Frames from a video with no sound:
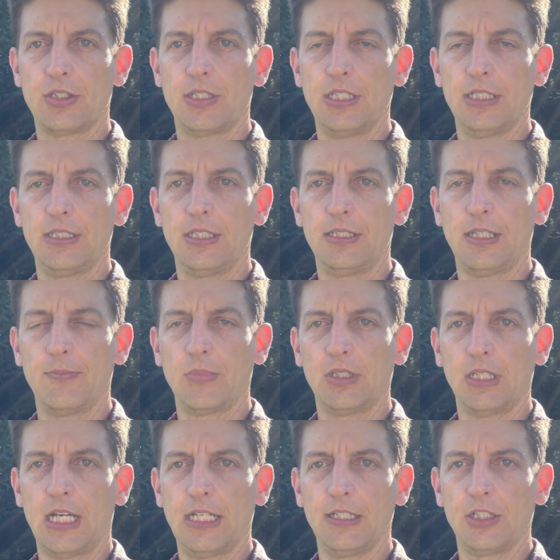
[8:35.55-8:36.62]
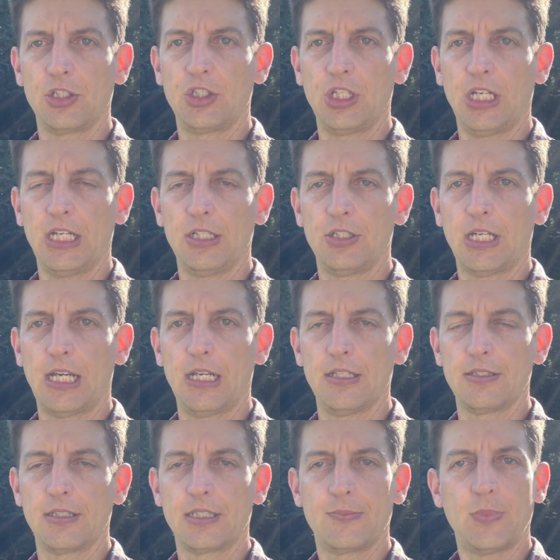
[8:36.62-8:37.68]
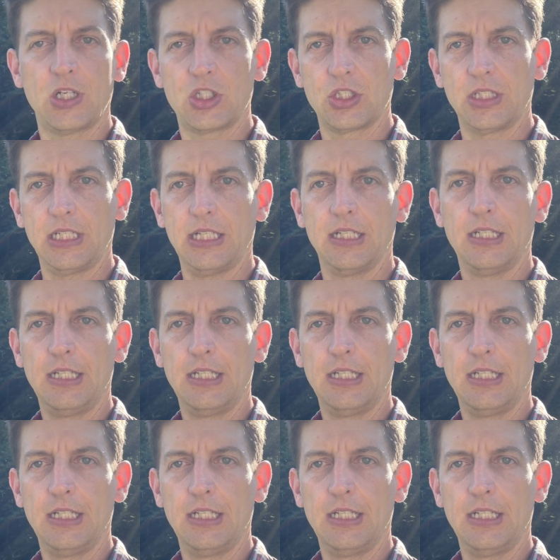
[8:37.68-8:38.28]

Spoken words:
that the Timberline Exchange has, especially